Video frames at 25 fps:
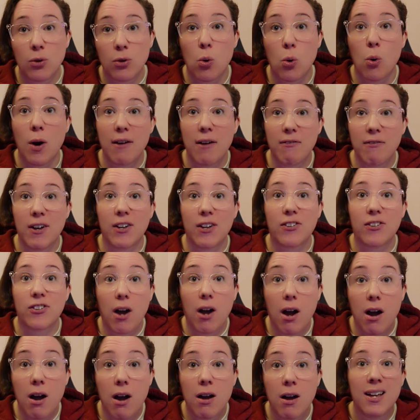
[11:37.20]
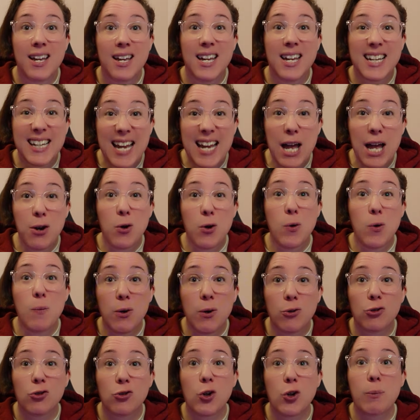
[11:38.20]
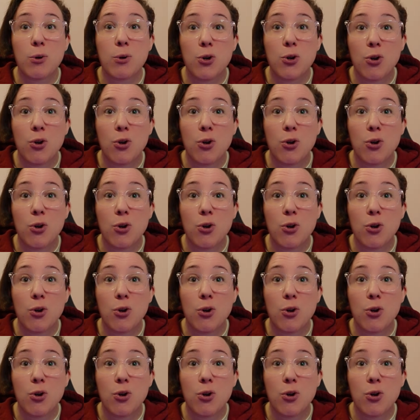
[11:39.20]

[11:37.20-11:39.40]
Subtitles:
or FSR can almost double